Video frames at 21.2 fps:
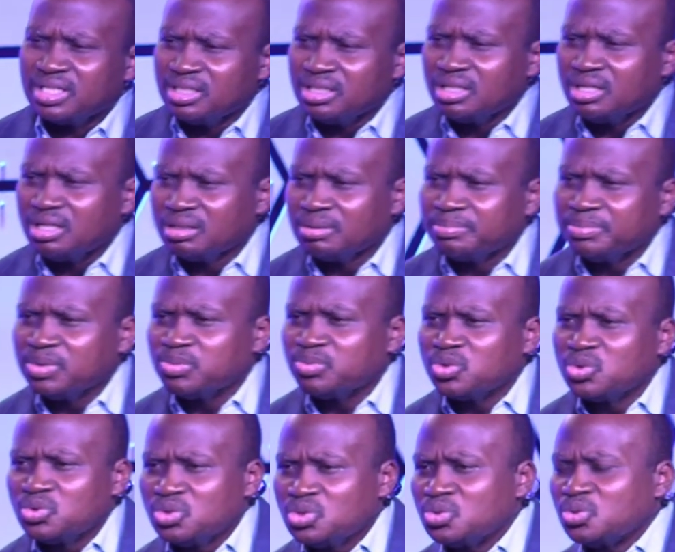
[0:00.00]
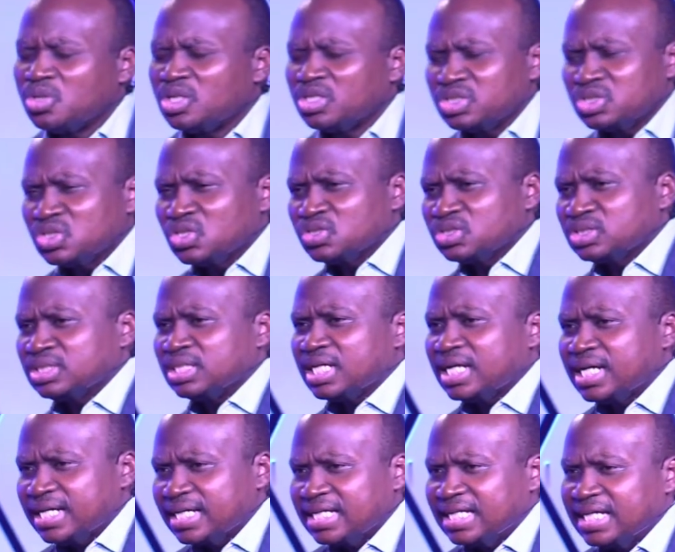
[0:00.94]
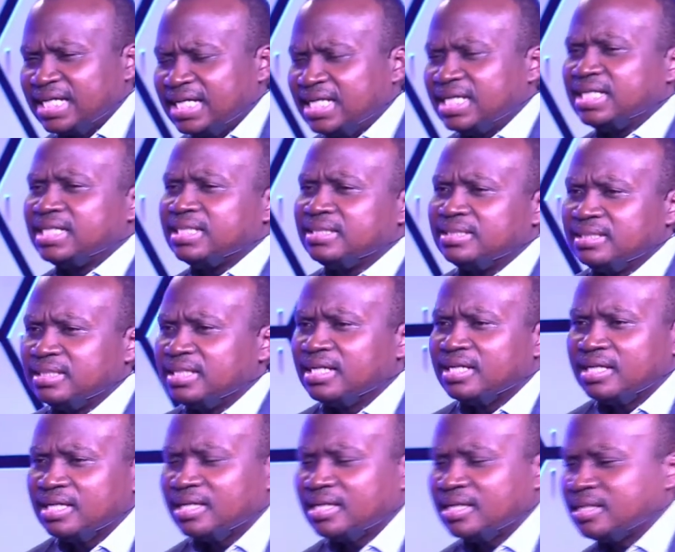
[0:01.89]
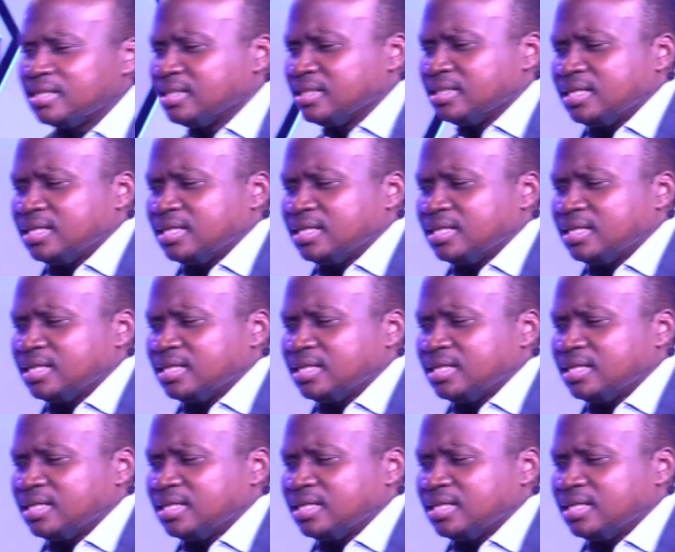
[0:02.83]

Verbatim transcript: a lot of people who walk just like in the